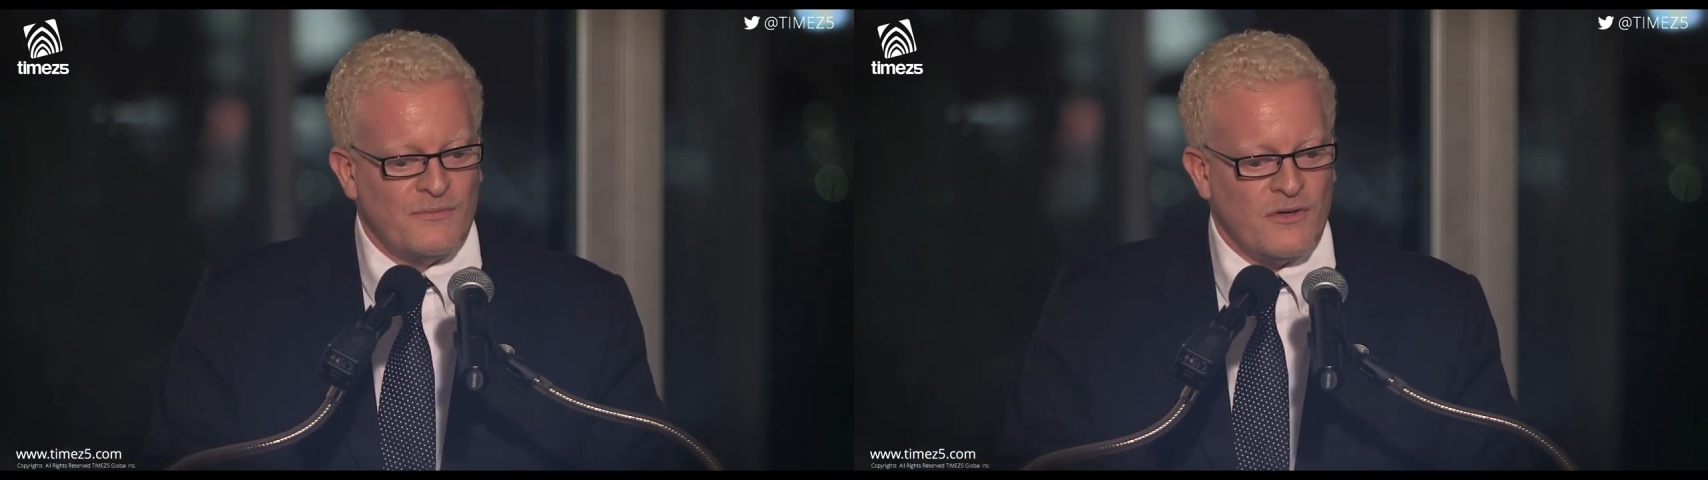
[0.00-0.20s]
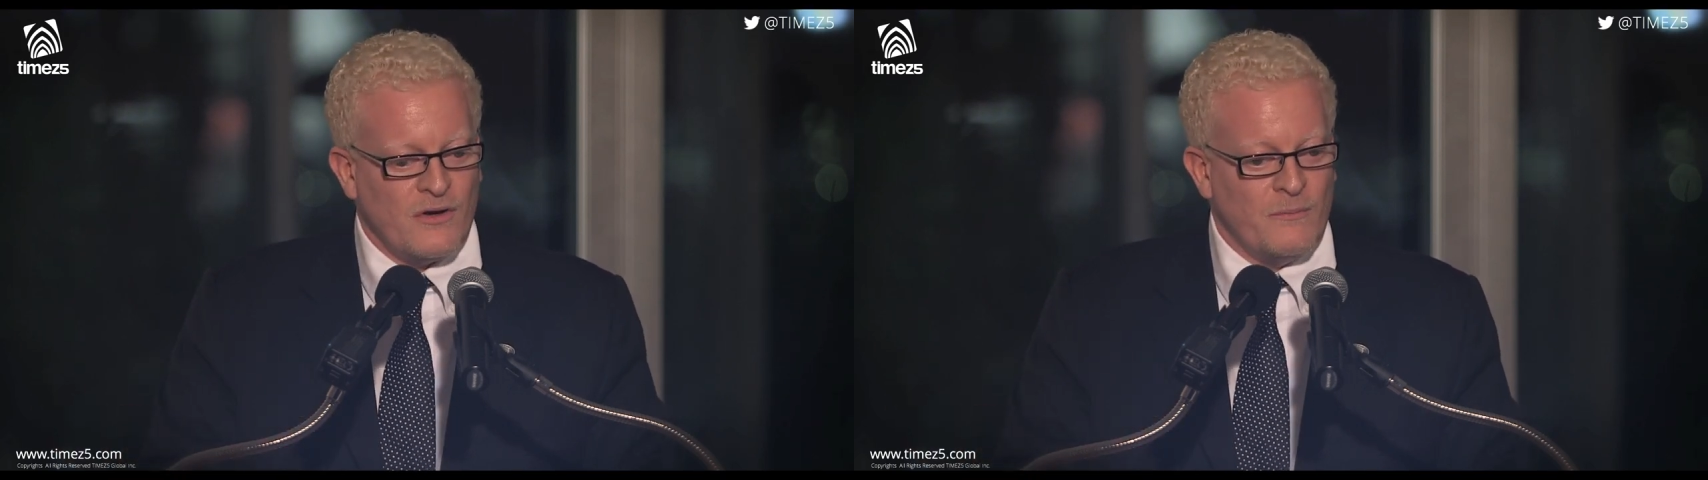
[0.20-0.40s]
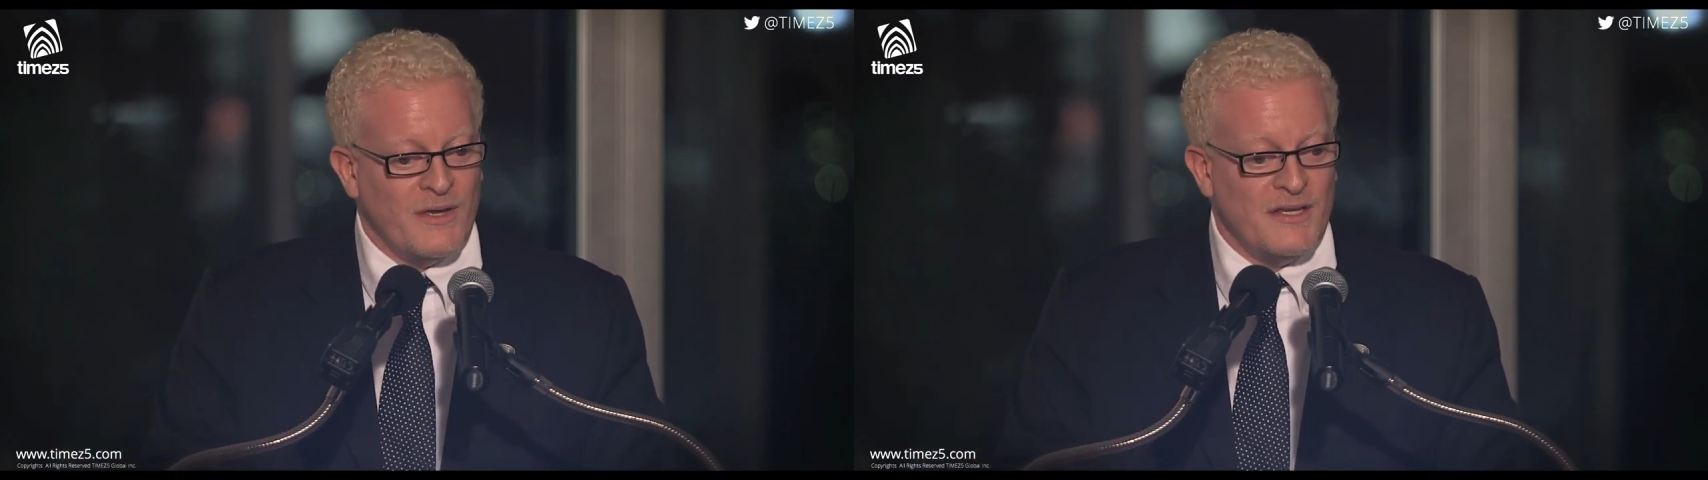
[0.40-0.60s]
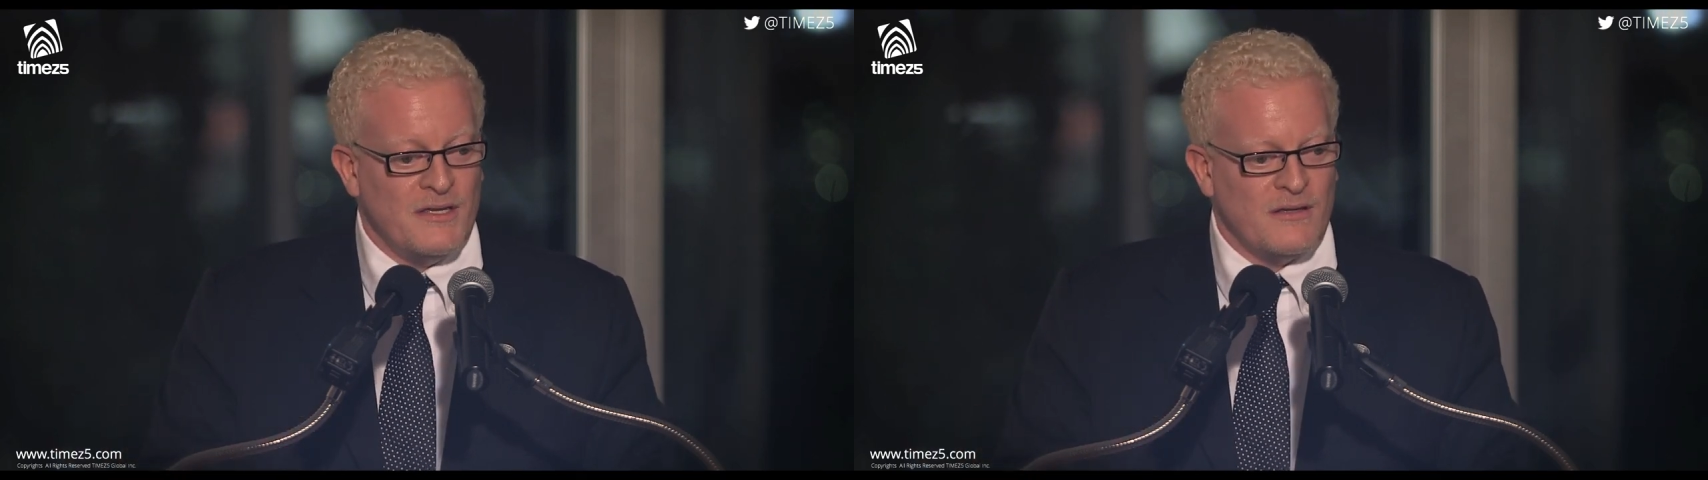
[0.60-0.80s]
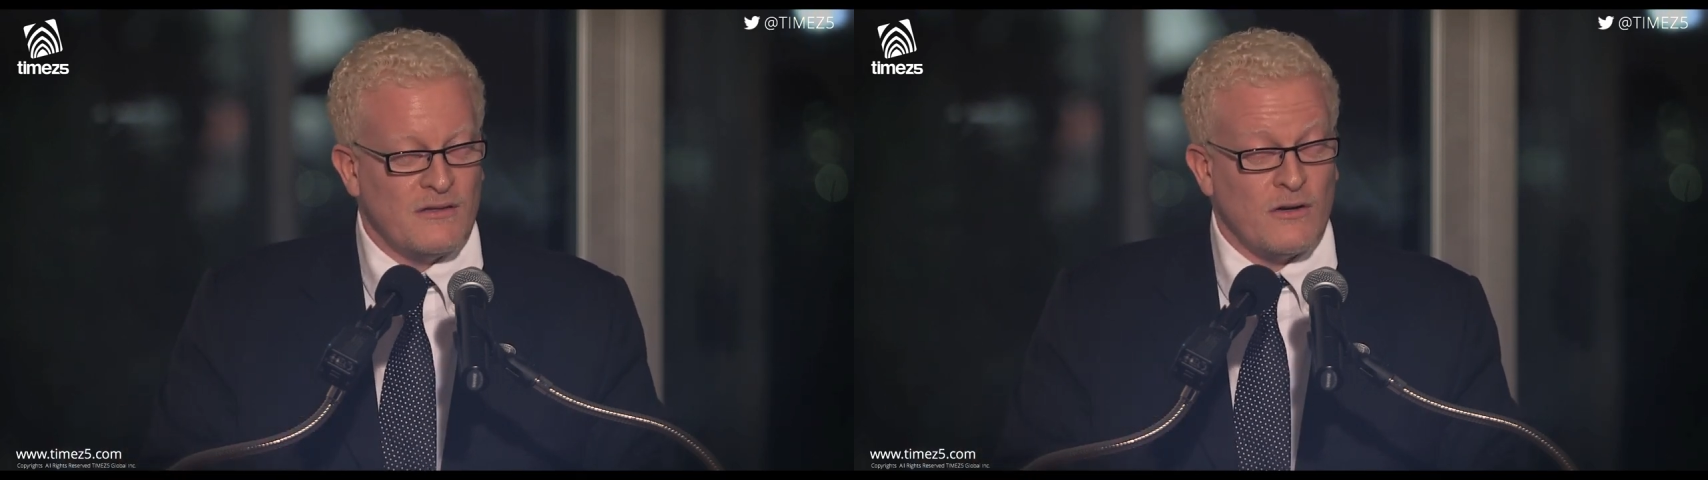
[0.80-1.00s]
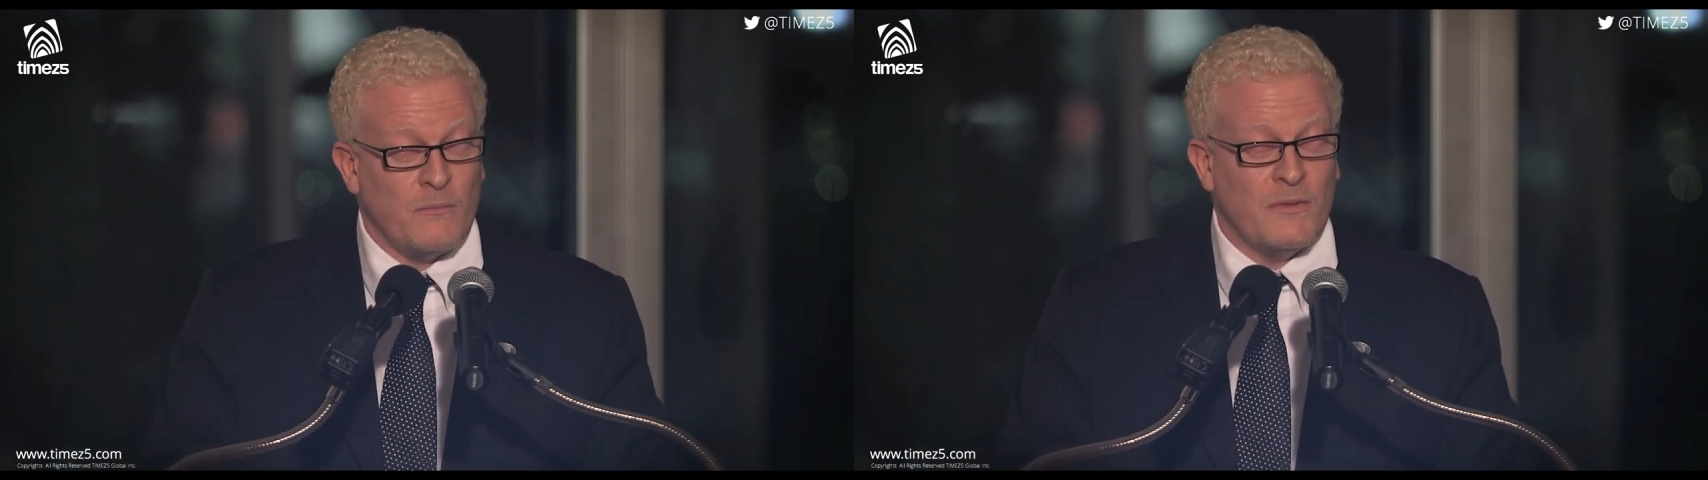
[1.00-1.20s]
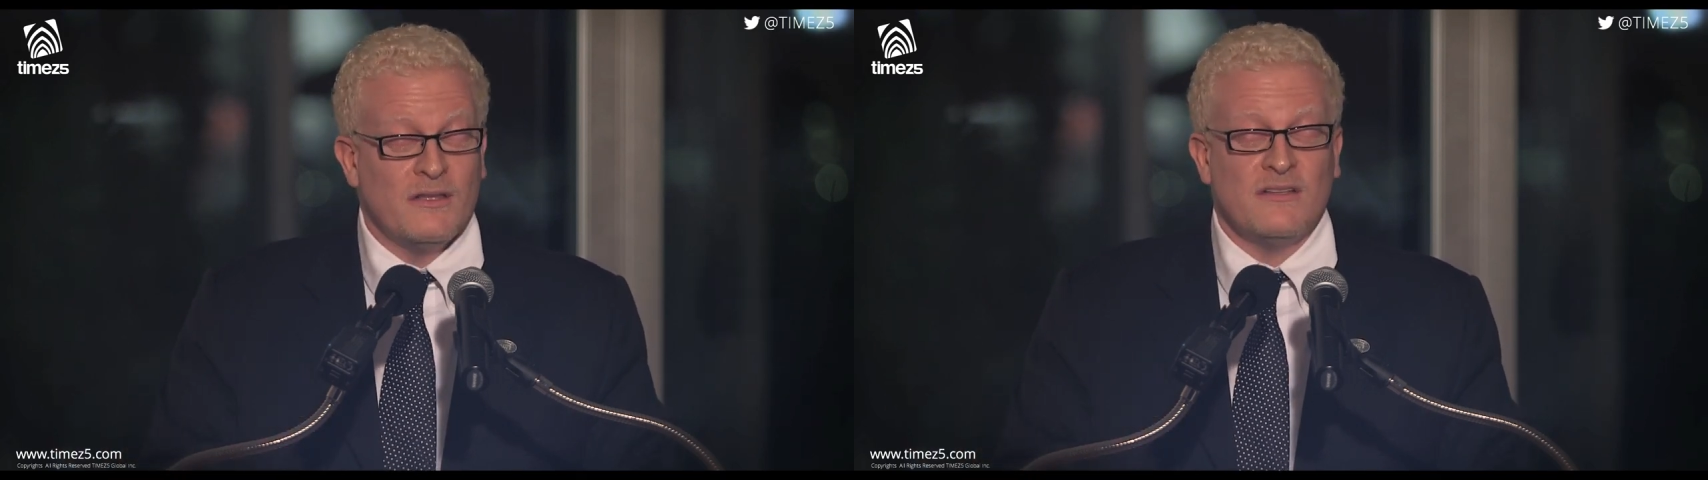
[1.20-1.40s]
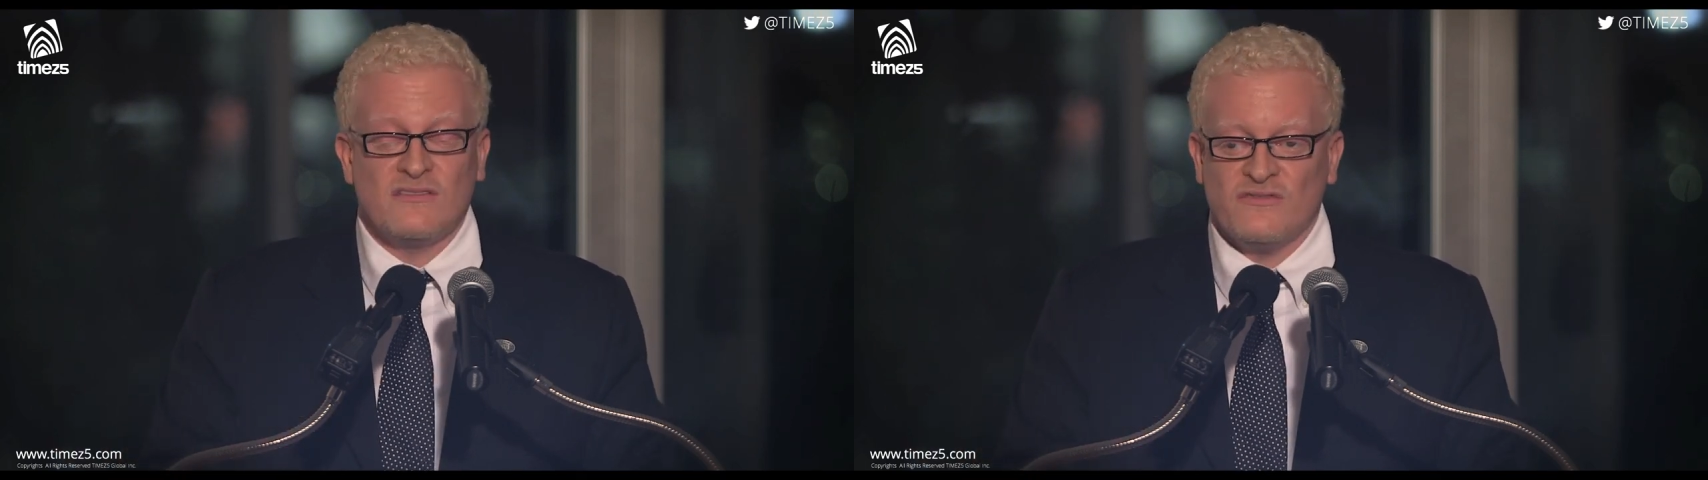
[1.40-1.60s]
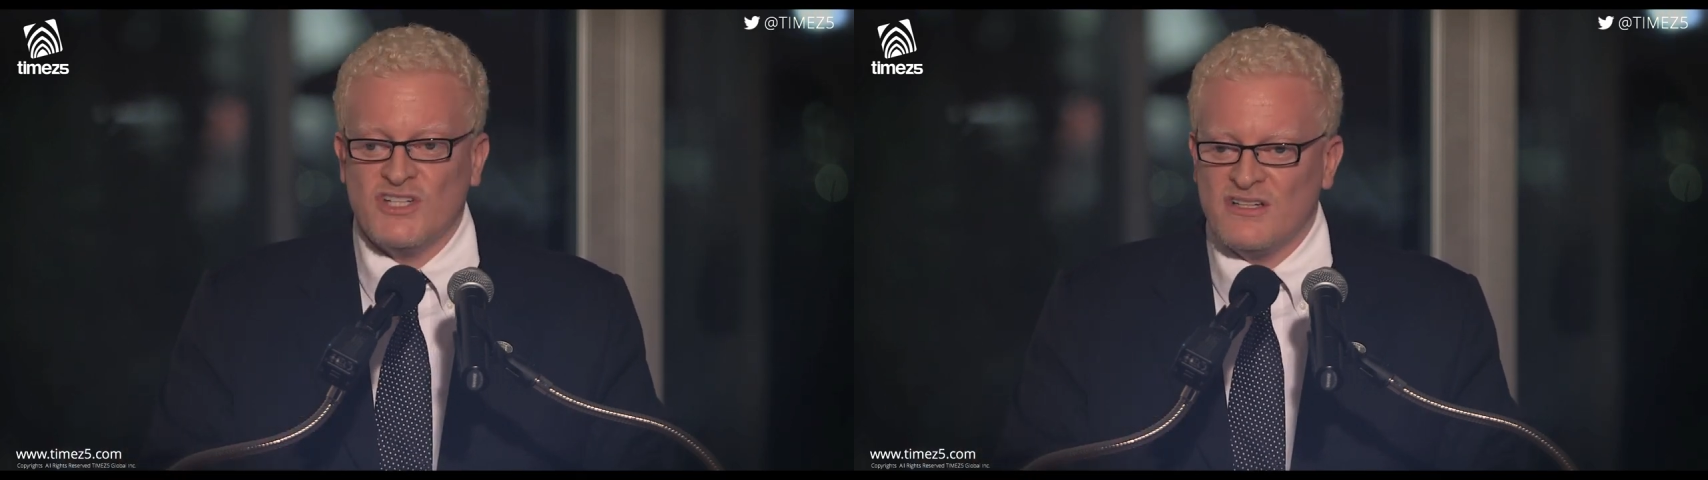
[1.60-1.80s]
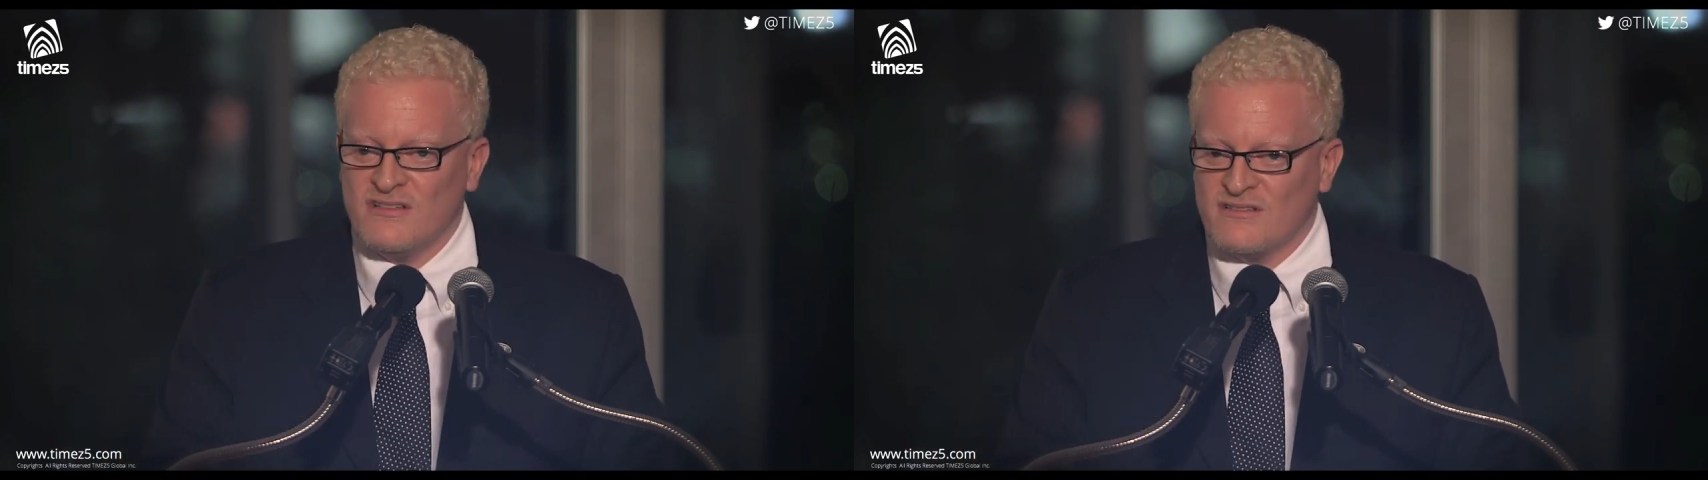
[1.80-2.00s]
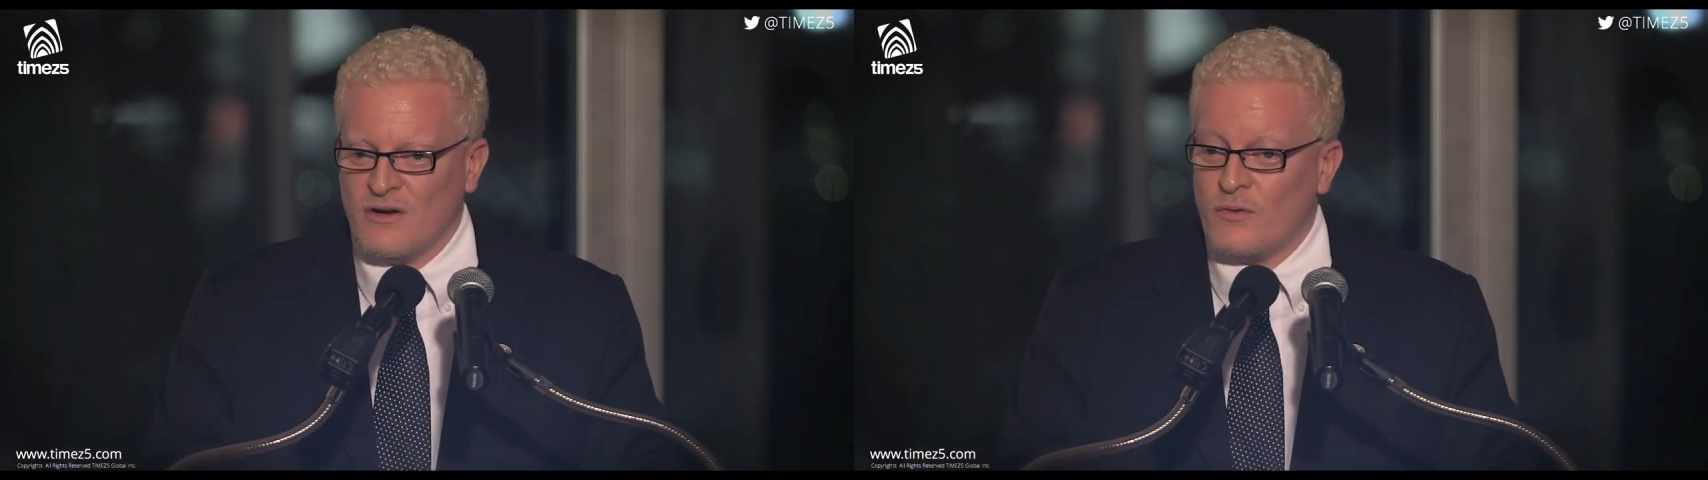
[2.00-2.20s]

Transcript: there are many, there are millions of Jennies